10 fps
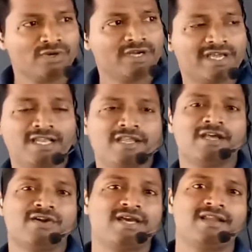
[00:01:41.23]
daily in
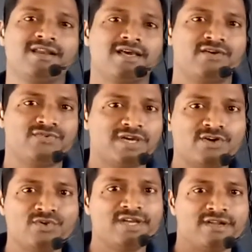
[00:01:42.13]
our daily life we are doing